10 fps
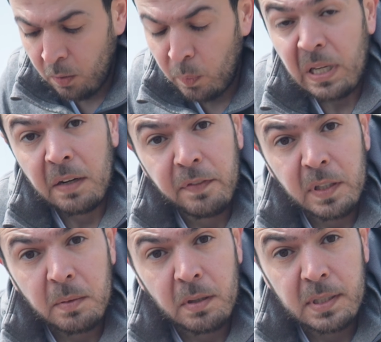We can fit
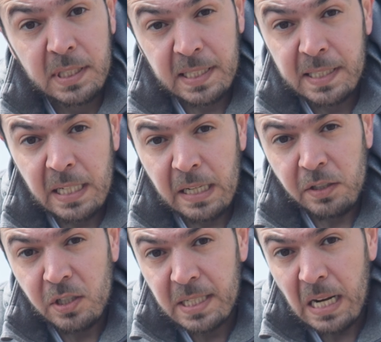sixteen
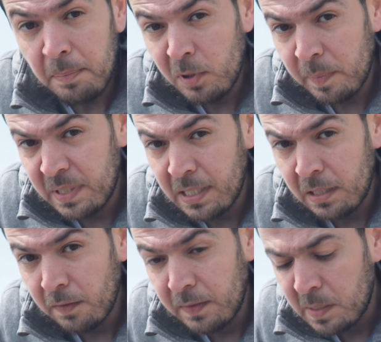inches laptop
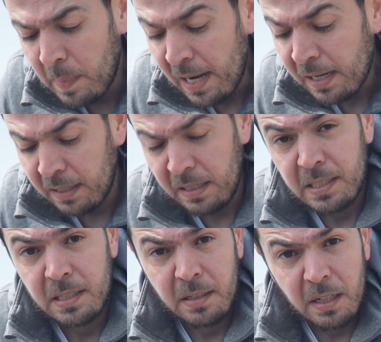inside of this bag, and
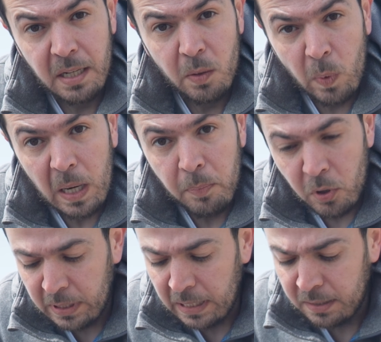it's really well
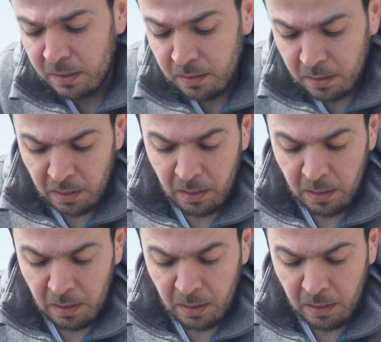protected,